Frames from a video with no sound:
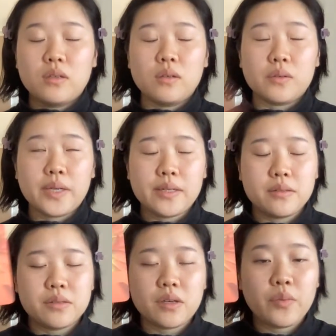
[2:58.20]
Okay,
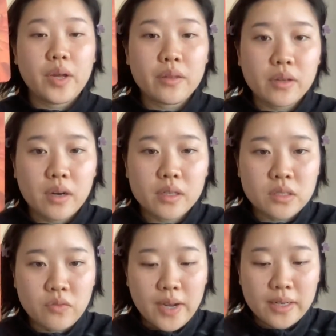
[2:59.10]
so we got the card
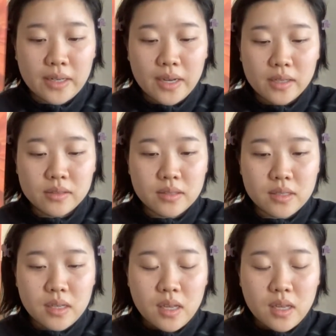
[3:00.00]
Divine Guidance.